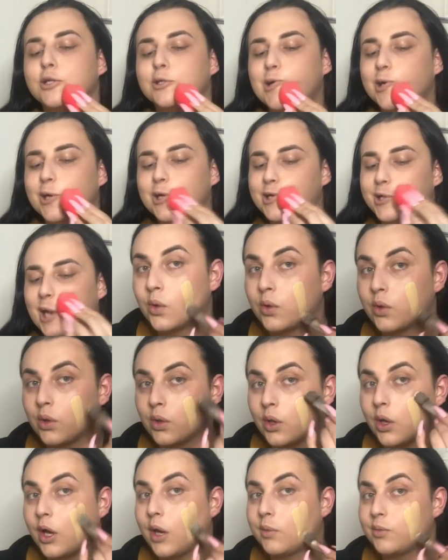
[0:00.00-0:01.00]
Seriously.
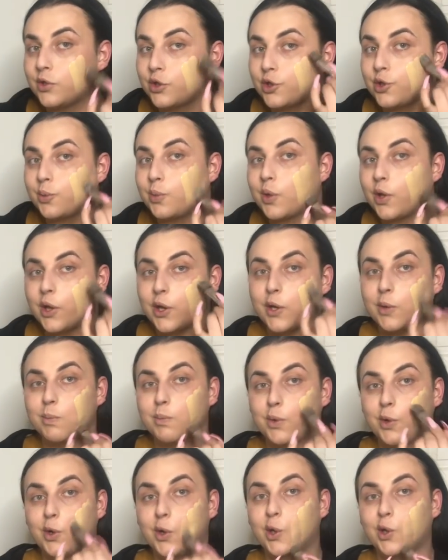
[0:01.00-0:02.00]
I'm just
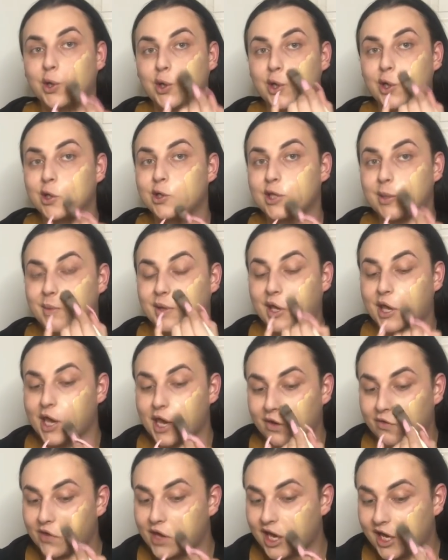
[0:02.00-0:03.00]
applying more because I'm a
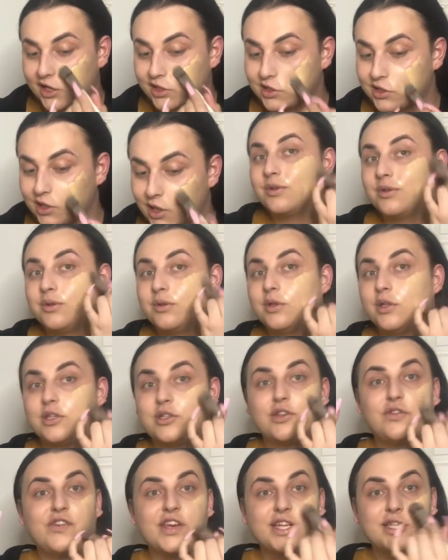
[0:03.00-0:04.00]
cake face.
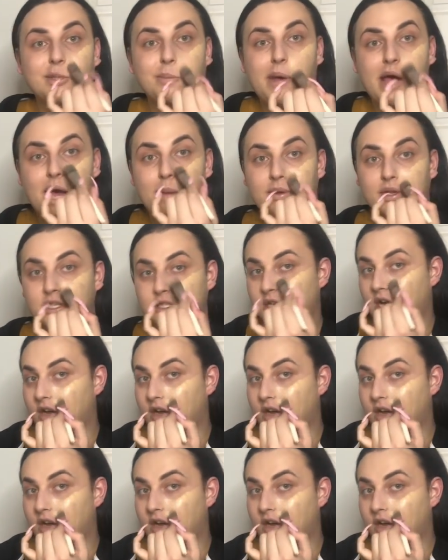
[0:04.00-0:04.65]
This defeats the purpose